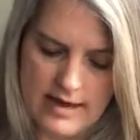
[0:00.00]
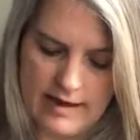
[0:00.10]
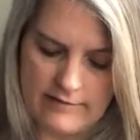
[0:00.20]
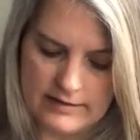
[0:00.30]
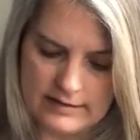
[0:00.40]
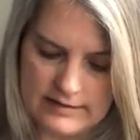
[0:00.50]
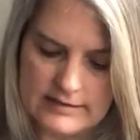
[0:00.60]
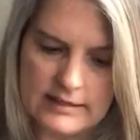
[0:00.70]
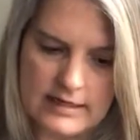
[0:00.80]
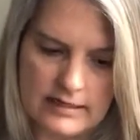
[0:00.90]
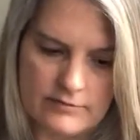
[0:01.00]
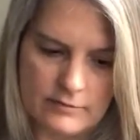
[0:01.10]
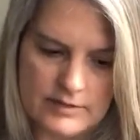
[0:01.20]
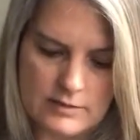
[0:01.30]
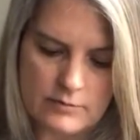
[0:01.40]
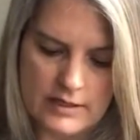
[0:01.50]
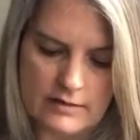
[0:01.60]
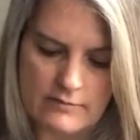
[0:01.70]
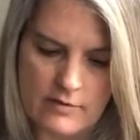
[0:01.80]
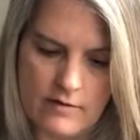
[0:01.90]
having to disconnect from this Queen
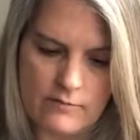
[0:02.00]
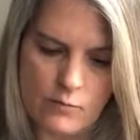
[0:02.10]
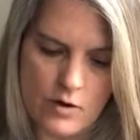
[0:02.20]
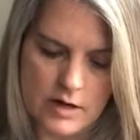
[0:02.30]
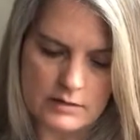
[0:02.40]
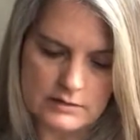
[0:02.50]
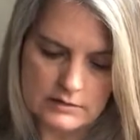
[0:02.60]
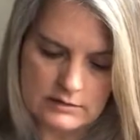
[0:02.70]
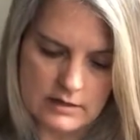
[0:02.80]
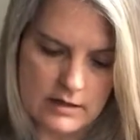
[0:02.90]
of, of Wands.